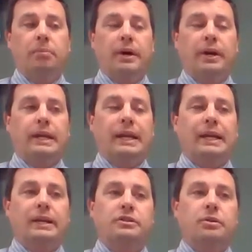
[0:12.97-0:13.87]
but
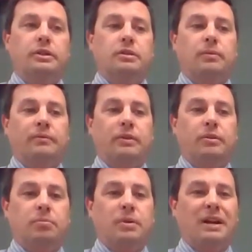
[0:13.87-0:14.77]
it is going to
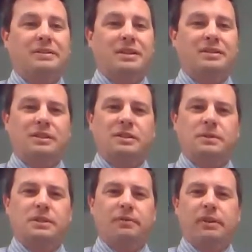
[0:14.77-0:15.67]
review the process and
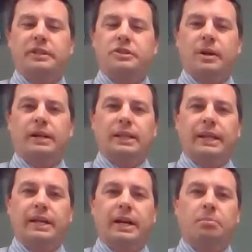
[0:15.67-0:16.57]
specifically try to
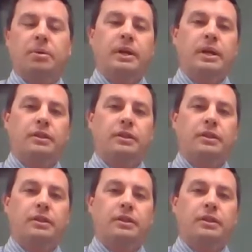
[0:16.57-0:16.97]
link up